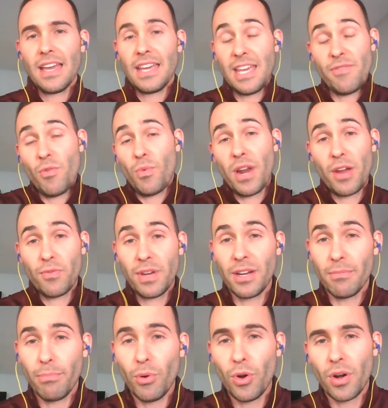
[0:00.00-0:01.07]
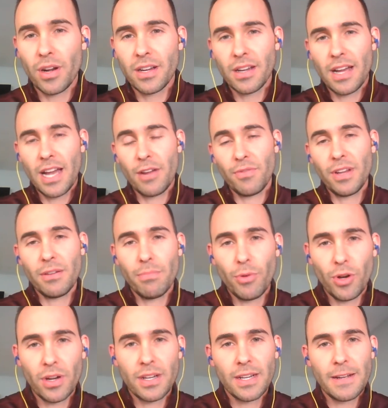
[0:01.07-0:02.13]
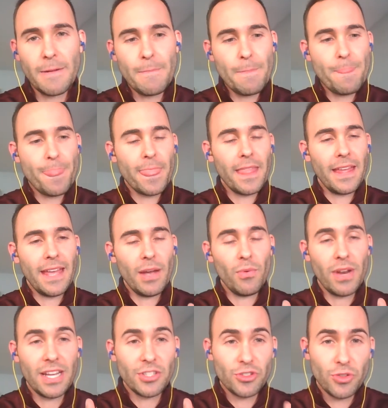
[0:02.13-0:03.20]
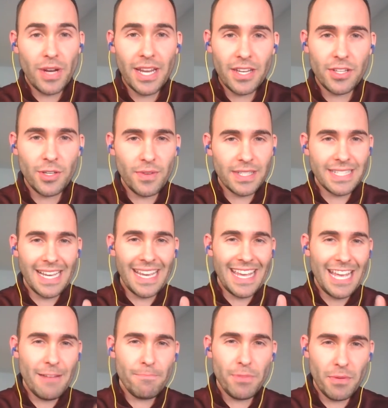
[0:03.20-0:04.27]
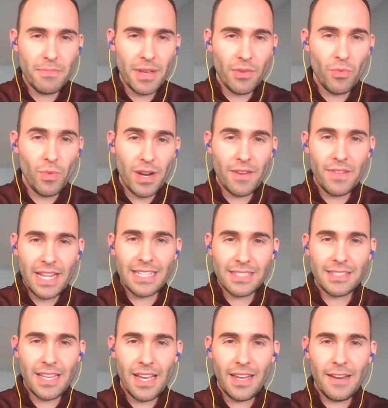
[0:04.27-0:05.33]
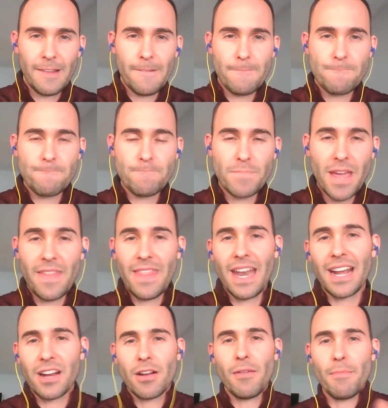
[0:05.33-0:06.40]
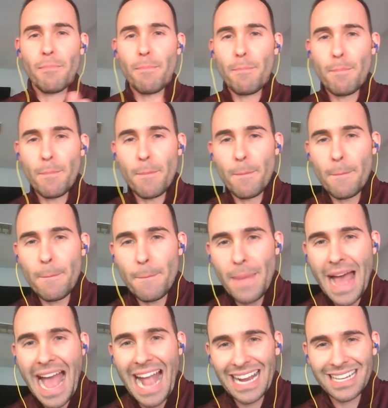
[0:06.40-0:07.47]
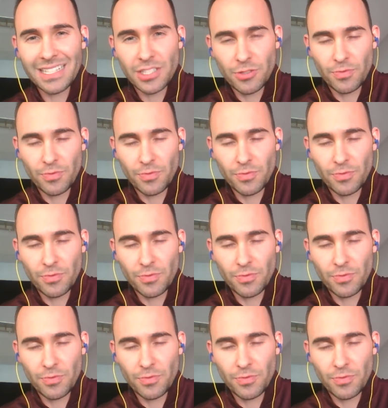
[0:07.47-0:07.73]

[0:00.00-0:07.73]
Even when I read a book, I read a book, and what I try to do is I implement whatever that said, and then I come back to